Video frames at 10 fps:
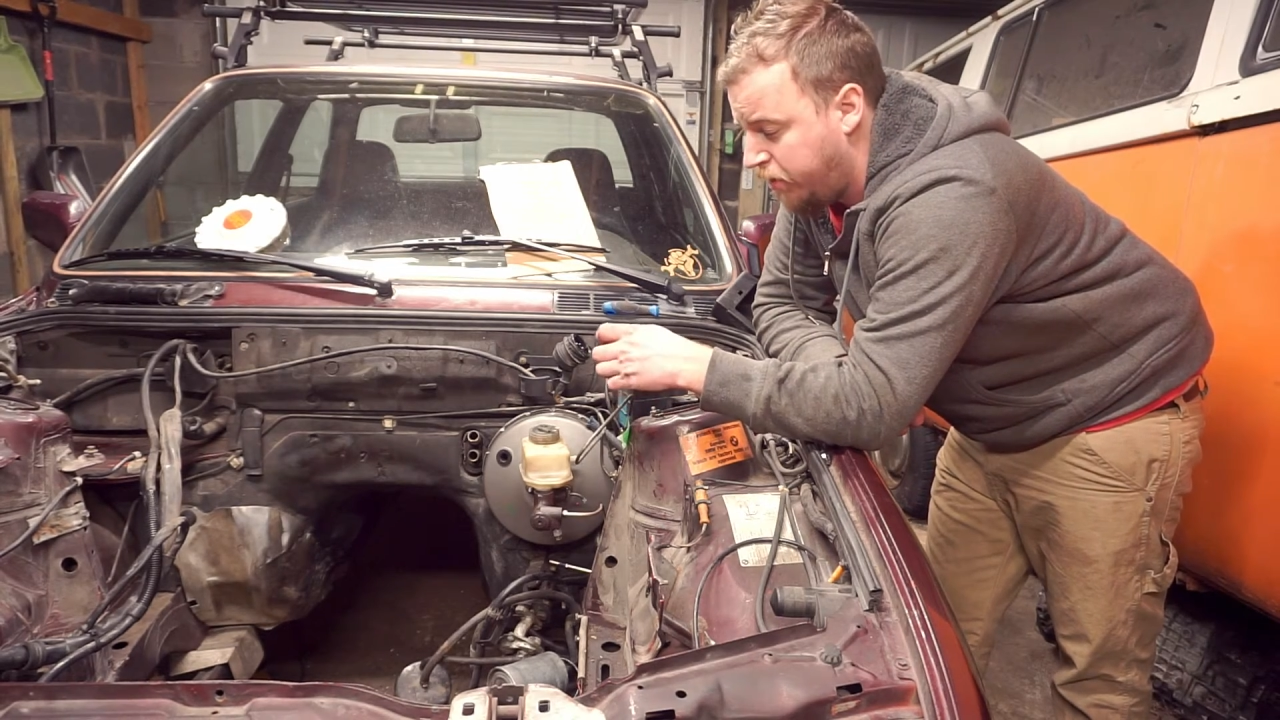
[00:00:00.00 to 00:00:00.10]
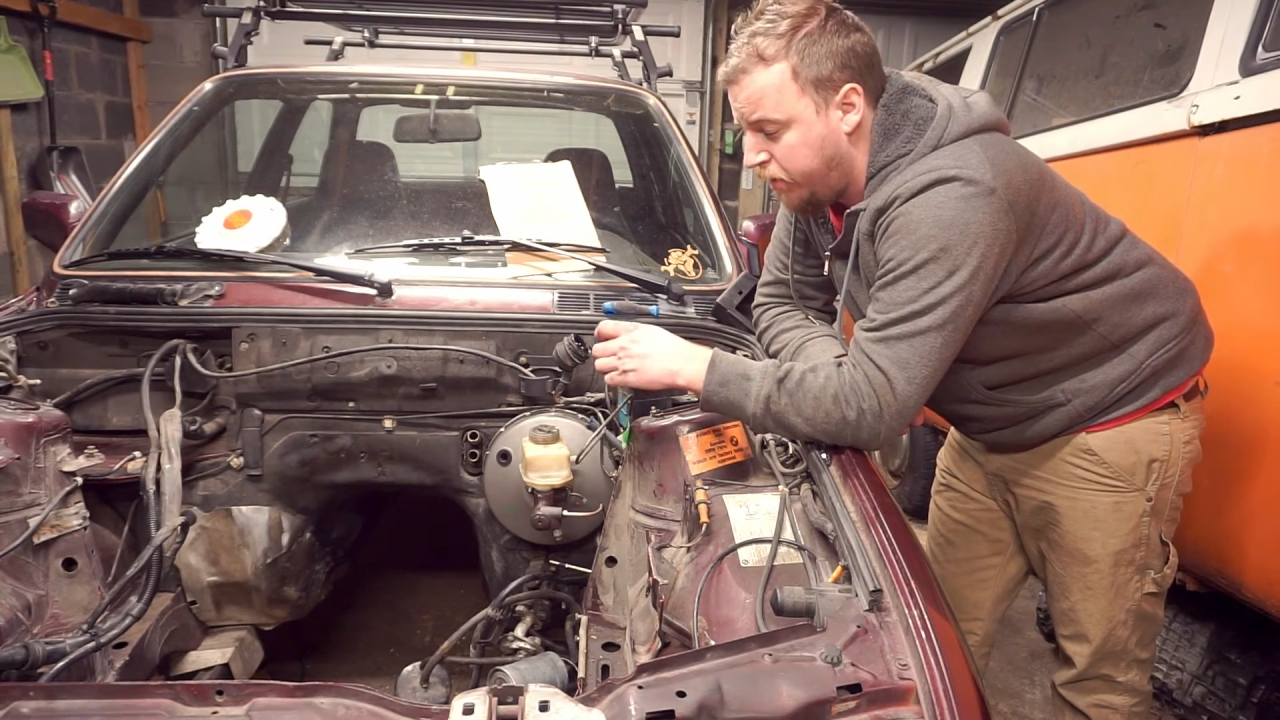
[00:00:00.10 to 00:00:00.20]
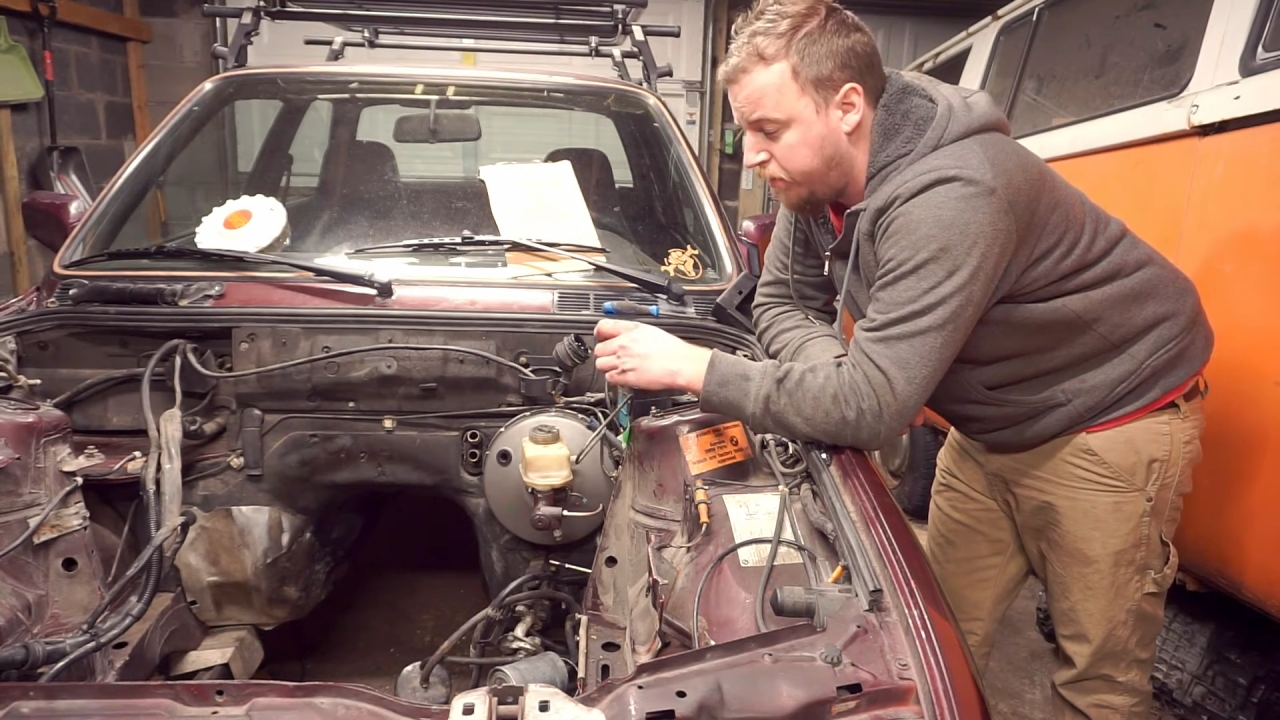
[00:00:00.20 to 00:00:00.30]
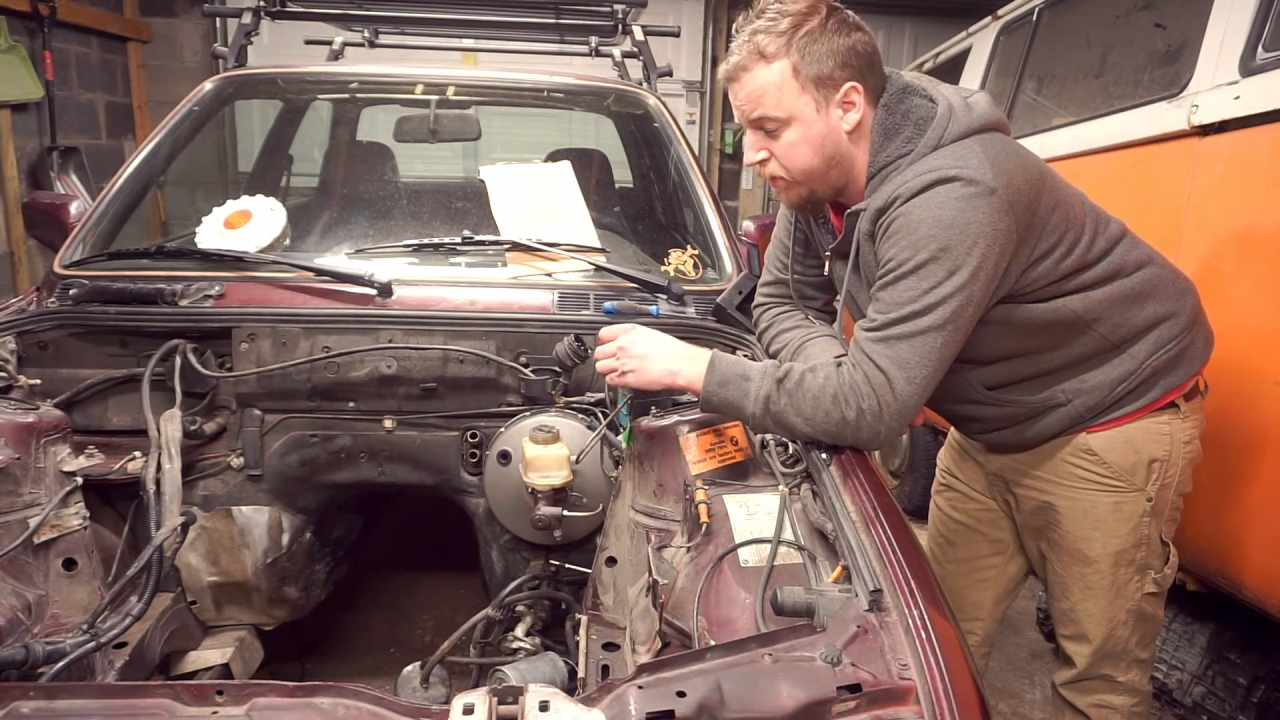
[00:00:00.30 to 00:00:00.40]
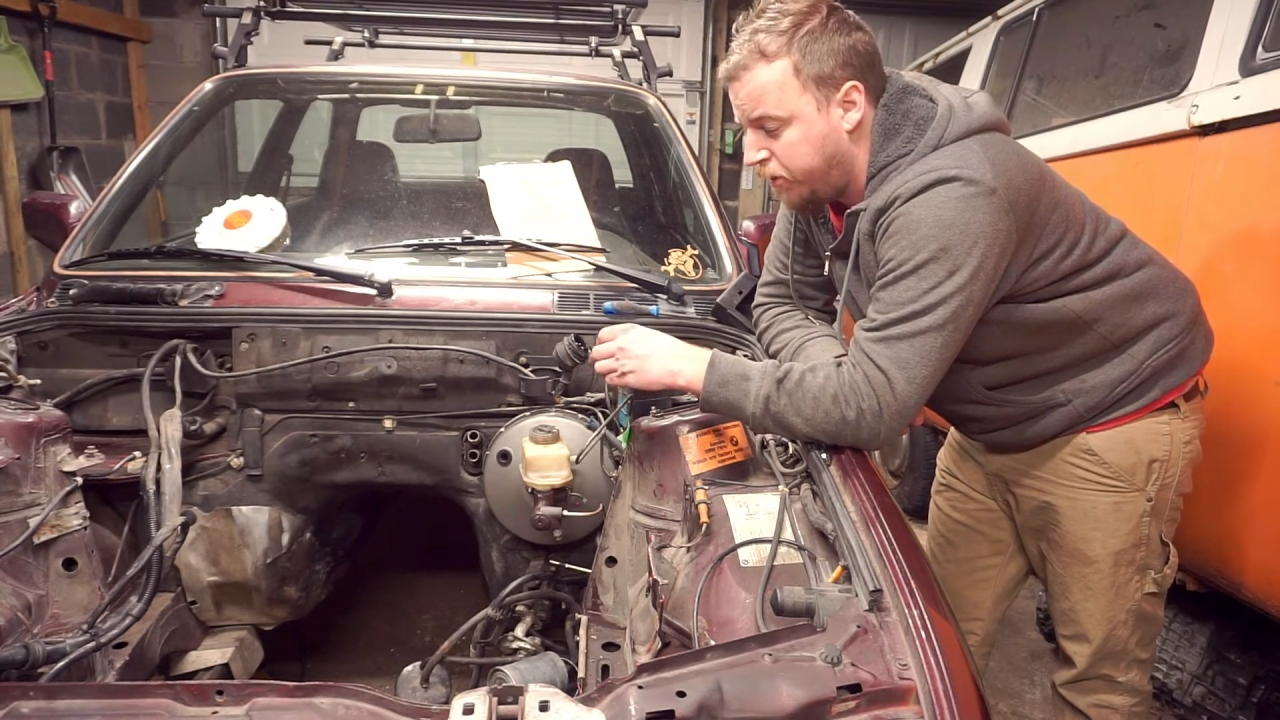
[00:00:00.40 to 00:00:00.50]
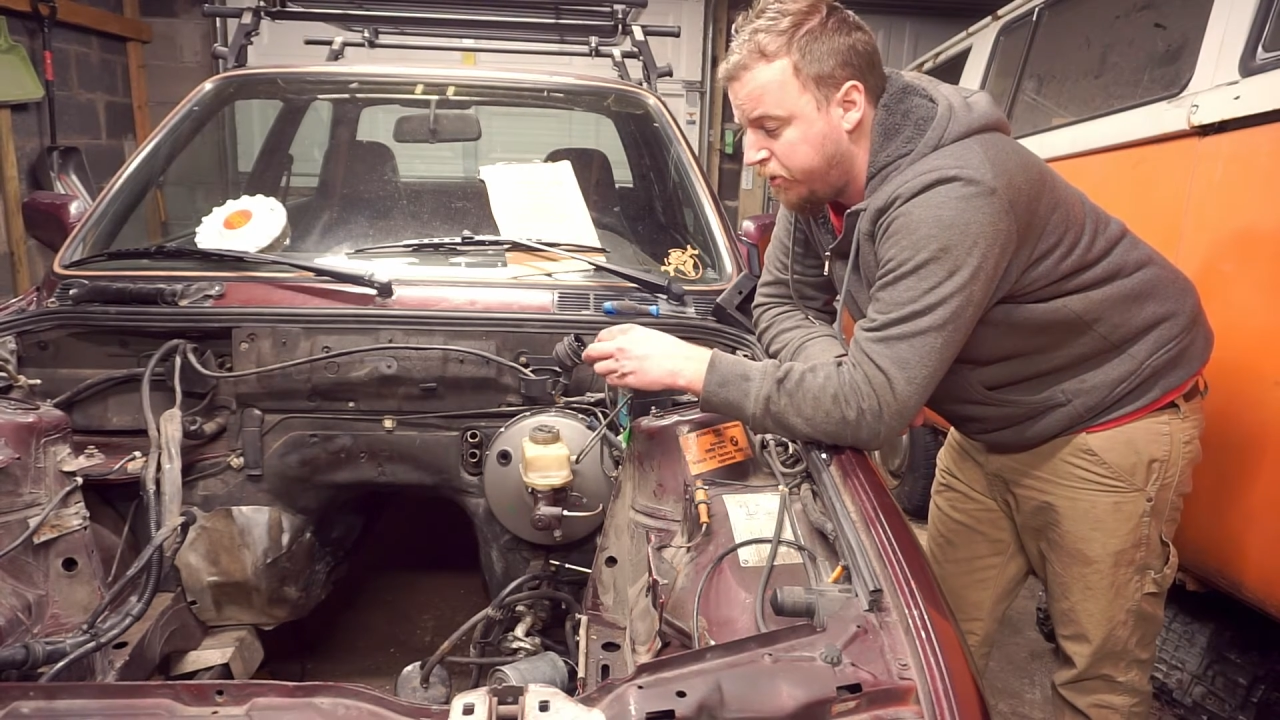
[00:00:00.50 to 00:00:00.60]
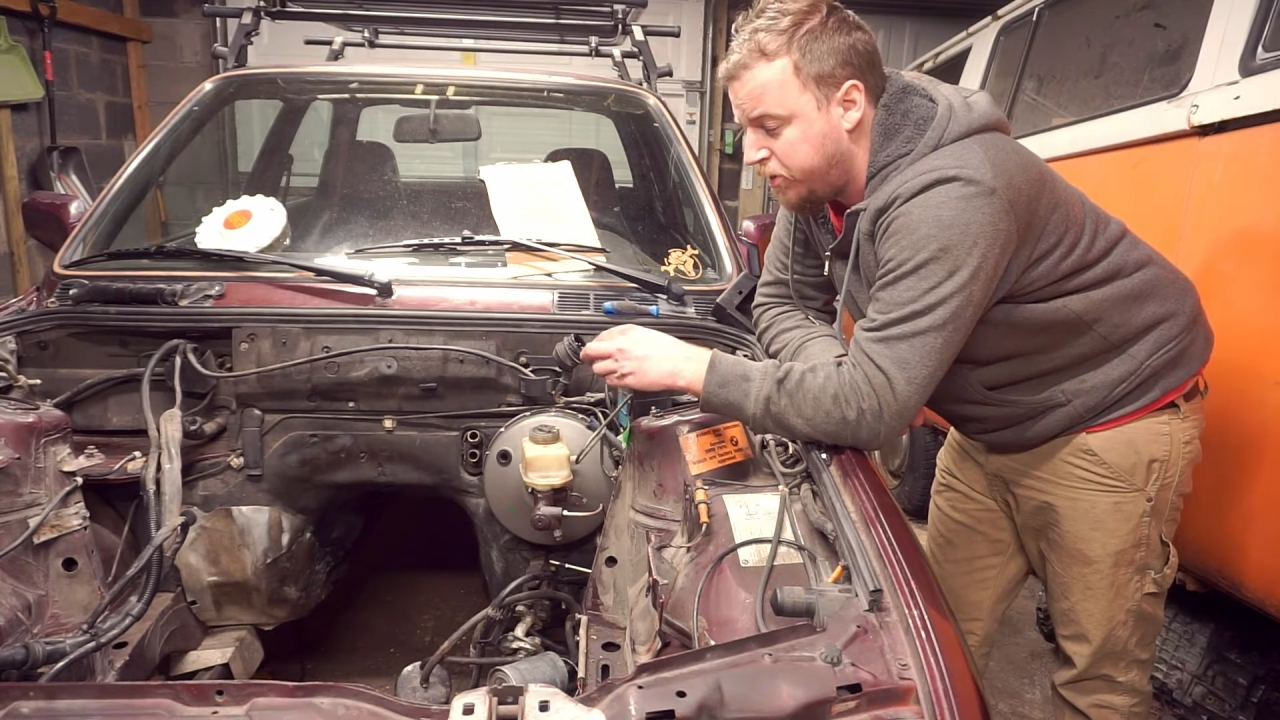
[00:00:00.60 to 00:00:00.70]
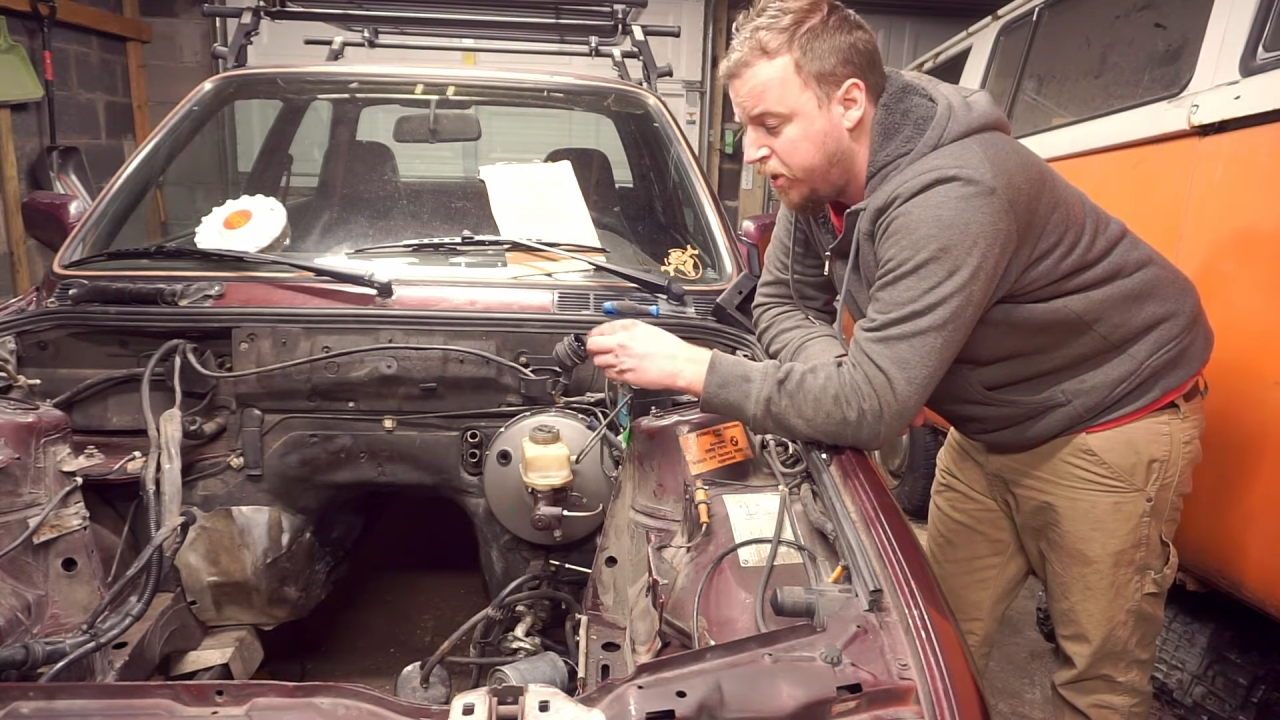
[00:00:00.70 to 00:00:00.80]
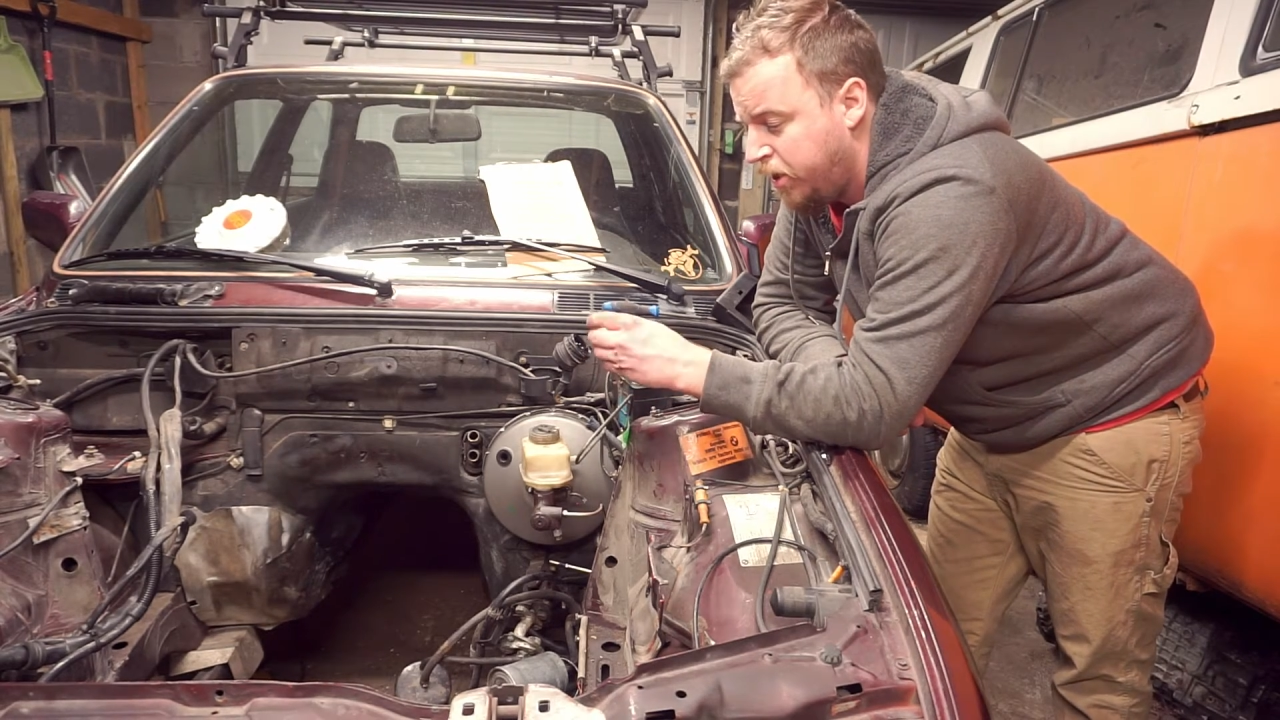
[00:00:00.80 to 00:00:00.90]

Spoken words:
and flare it.